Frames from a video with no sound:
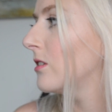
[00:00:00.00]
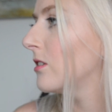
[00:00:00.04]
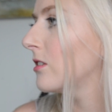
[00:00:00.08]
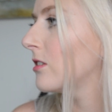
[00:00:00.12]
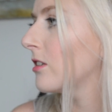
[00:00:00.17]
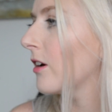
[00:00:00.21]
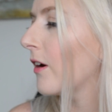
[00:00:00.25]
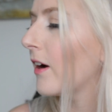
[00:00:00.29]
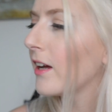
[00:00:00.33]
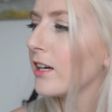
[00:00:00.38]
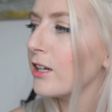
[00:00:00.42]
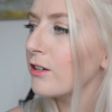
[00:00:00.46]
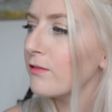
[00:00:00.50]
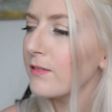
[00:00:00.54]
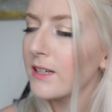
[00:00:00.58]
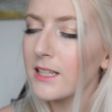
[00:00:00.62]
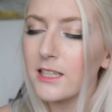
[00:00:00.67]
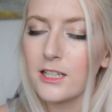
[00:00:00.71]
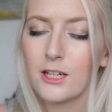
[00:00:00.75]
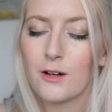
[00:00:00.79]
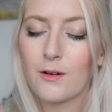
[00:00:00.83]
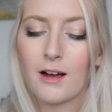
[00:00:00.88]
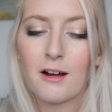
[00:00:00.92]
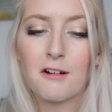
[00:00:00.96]
So I don't
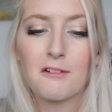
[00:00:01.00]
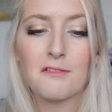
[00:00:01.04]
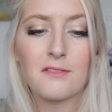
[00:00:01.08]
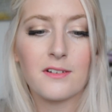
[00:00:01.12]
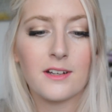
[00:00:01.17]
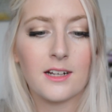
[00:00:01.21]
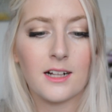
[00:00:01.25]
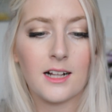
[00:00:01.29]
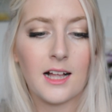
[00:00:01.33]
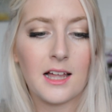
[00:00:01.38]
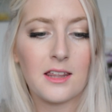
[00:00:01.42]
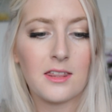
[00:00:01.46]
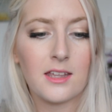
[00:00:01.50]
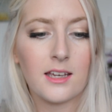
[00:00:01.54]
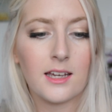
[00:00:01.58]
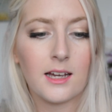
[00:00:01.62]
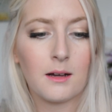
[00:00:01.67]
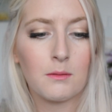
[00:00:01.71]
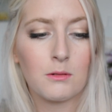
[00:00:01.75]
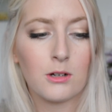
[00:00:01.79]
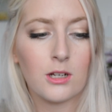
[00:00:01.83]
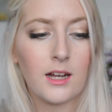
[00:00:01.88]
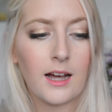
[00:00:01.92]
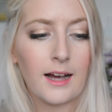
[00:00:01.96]
really know how I feel. I think
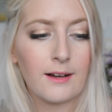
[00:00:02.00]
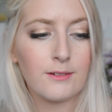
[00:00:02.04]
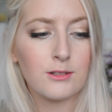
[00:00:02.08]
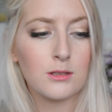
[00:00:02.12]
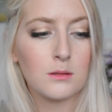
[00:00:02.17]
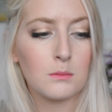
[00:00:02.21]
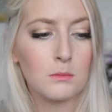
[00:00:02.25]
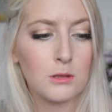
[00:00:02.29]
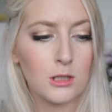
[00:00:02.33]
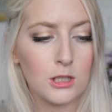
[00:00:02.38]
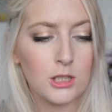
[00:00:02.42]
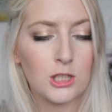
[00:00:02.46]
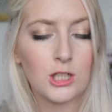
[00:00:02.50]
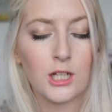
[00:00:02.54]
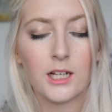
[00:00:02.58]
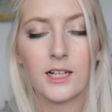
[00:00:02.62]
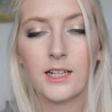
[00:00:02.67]
I'm gonna have some lunch